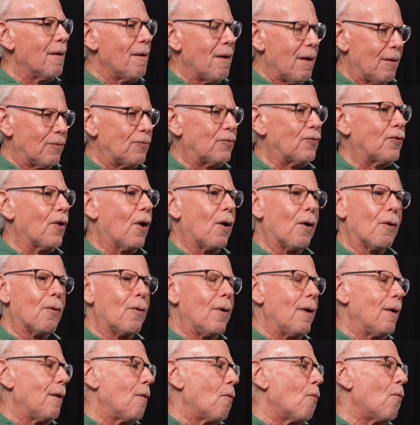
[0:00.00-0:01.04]

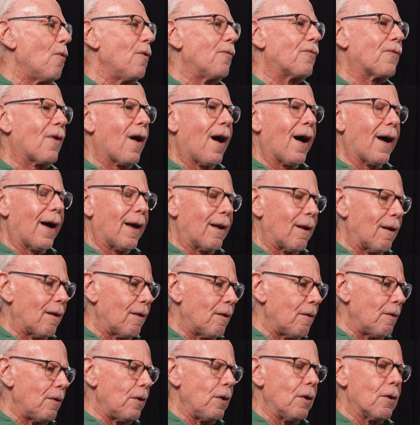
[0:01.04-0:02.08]
So we've got,
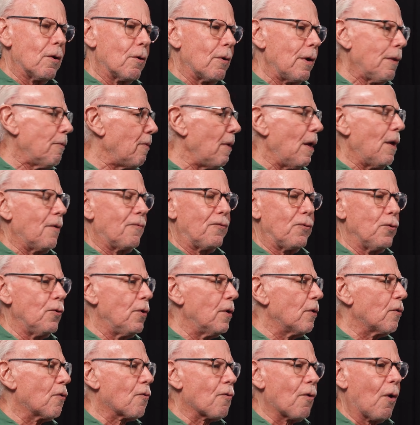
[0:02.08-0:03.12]
and if you
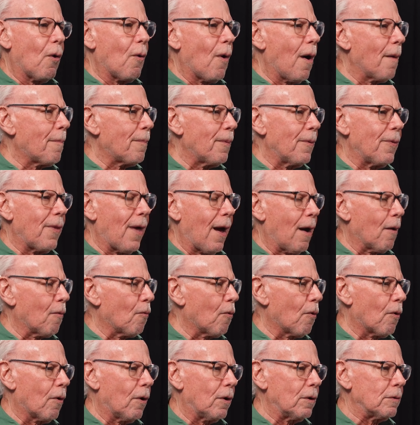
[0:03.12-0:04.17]
didn't grow up in that
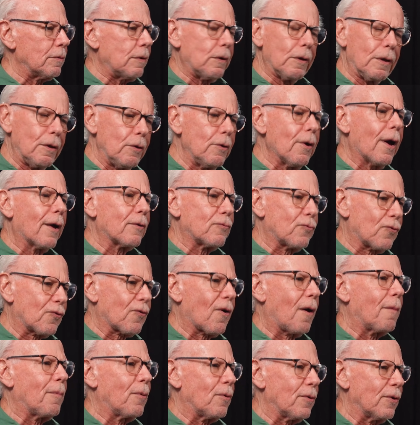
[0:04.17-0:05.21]
world, you had
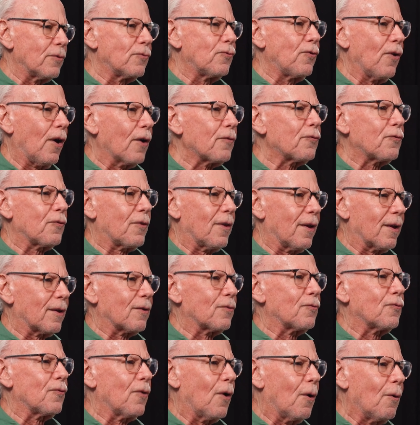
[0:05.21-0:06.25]
trouble adjusting.
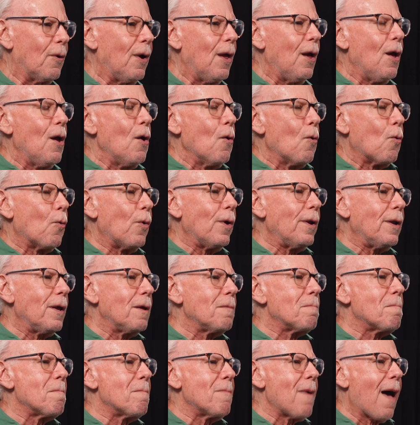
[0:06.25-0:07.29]
So we
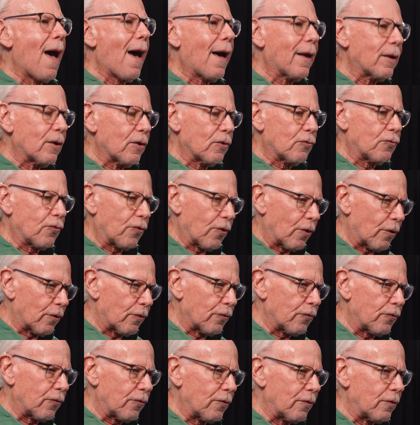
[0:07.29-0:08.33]
need
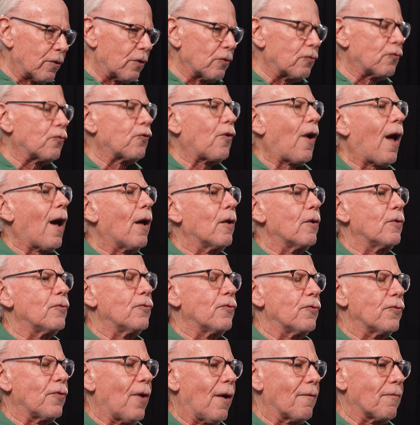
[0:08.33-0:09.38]
managers. The challenge
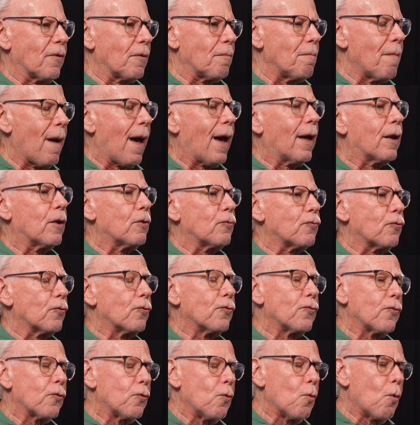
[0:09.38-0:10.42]
is having
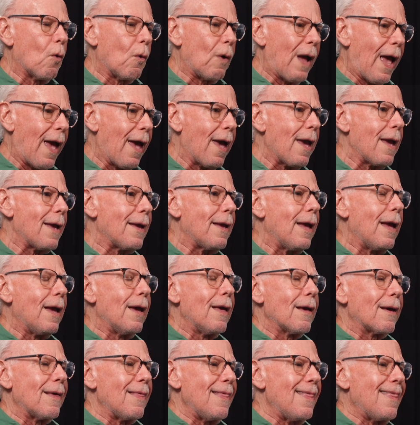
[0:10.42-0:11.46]
managers who, A,
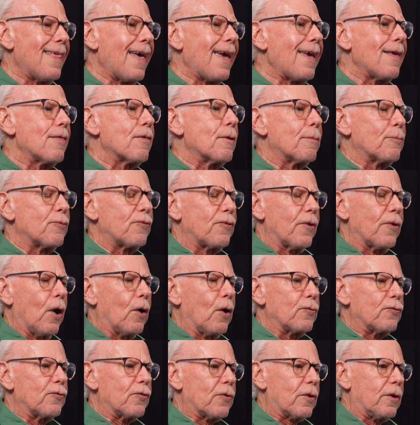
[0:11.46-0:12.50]
they
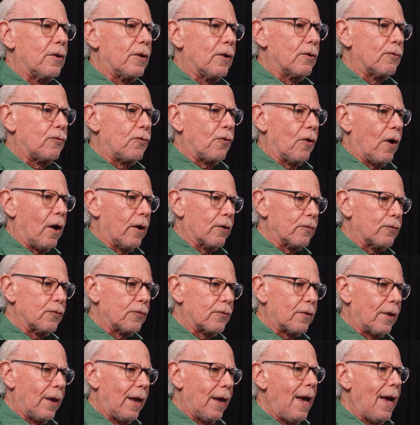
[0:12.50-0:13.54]
themselves can
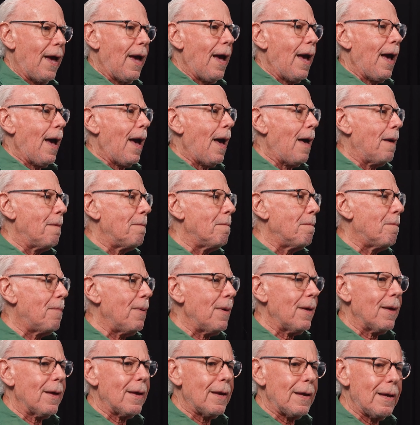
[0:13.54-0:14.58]
adjust, and
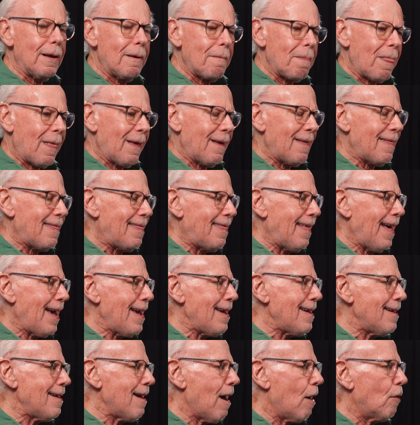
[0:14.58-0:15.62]
B,
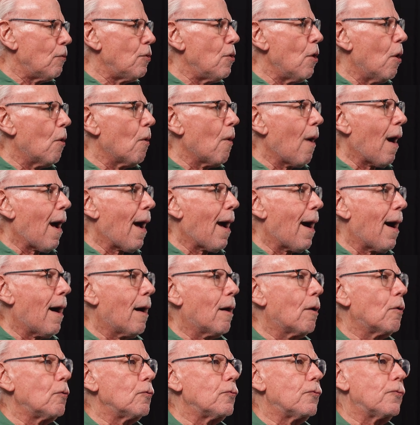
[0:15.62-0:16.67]
they know
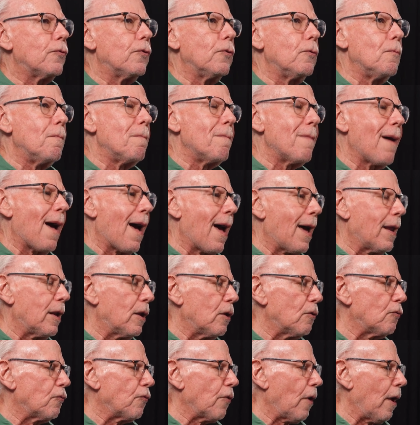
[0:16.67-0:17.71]
how to
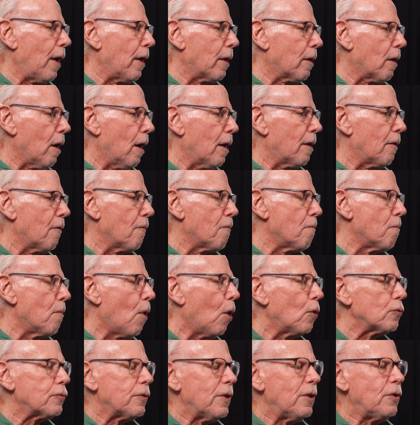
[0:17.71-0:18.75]
manage a kind of
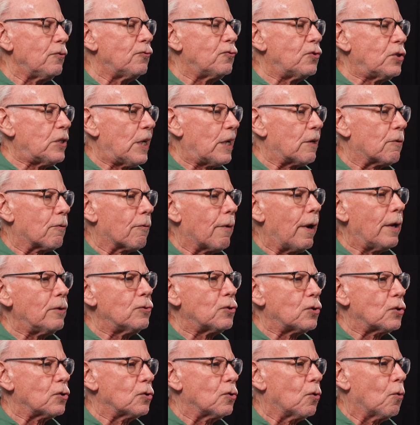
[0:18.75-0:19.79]

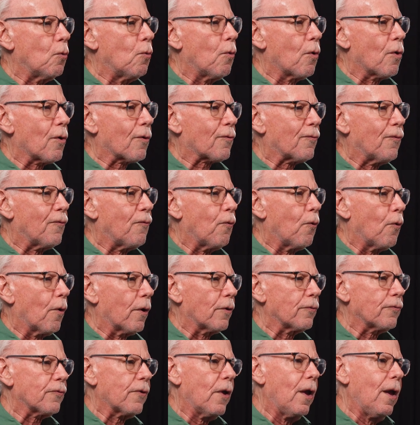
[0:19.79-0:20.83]
multi-generational
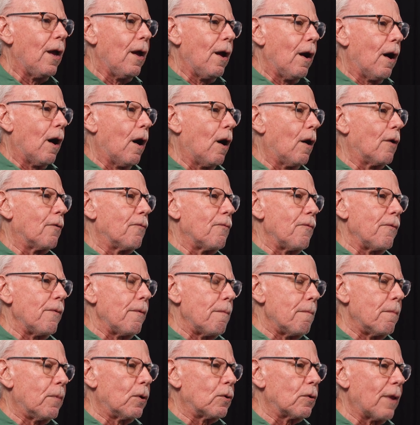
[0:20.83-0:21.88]
workforce of
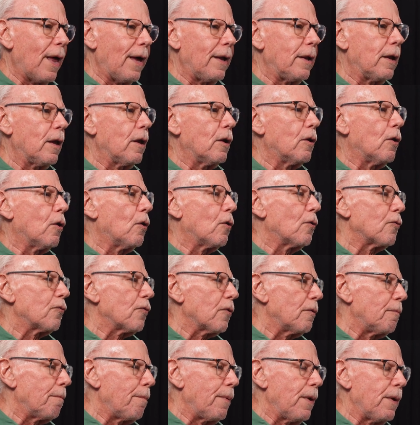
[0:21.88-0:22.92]
millennials
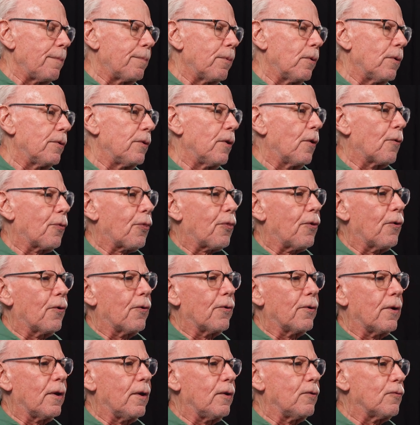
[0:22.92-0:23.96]
and people in their
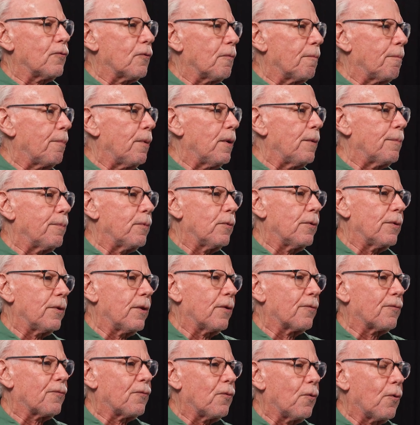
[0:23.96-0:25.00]
30s and people in
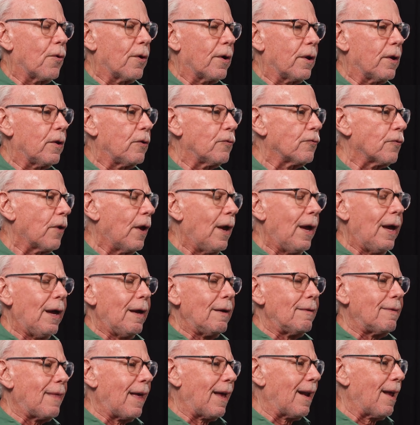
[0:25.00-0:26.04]
their 40s
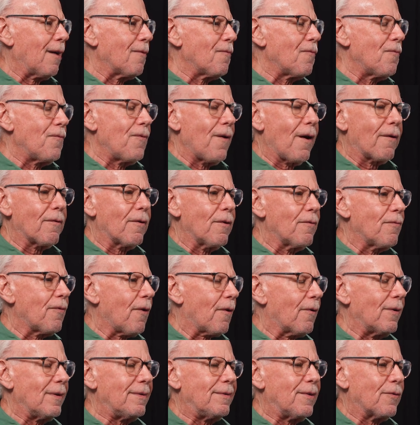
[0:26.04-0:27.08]
that have very,
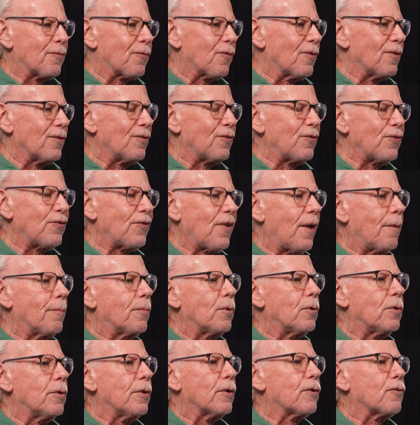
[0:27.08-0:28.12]
very different
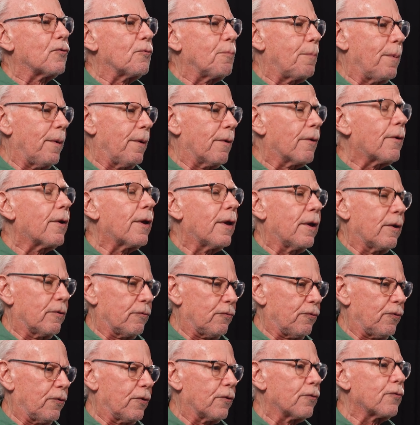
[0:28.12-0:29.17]
seminal
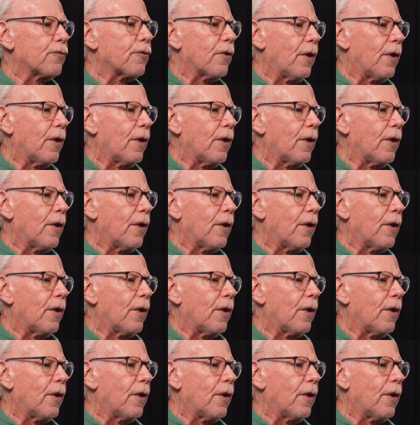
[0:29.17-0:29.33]
experiences,